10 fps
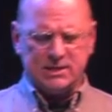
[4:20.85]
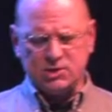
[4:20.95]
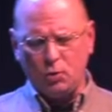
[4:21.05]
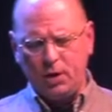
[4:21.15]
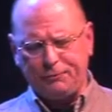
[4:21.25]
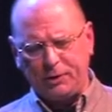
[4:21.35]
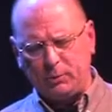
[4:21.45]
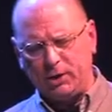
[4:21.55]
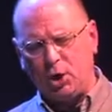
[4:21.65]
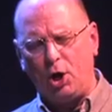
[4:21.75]
sort of
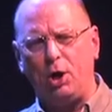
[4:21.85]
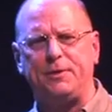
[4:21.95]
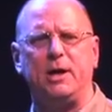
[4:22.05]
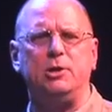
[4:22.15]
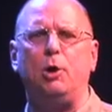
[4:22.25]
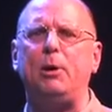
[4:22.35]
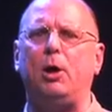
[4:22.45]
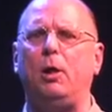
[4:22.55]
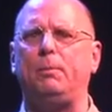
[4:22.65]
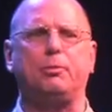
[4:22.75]
frequently called the
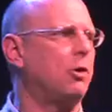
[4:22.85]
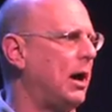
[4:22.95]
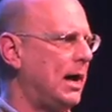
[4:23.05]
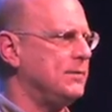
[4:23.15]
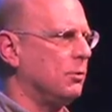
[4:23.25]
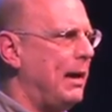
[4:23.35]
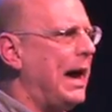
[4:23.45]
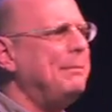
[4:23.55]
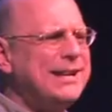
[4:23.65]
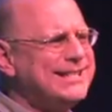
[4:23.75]
Nobel Prize for
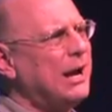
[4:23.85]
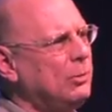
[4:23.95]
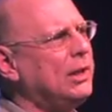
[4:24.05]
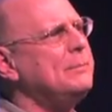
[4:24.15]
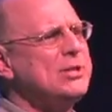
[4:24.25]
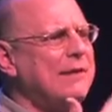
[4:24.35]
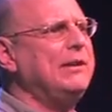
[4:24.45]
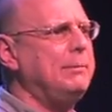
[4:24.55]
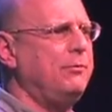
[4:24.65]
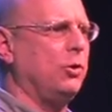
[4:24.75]
math, but it's not really, but you
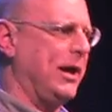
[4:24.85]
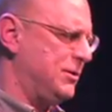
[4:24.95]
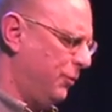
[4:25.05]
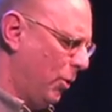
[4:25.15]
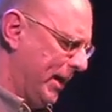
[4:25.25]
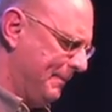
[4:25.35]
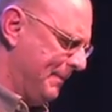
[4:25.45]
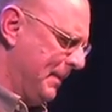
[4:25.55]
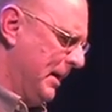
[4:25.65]
have to get it before you're age 40.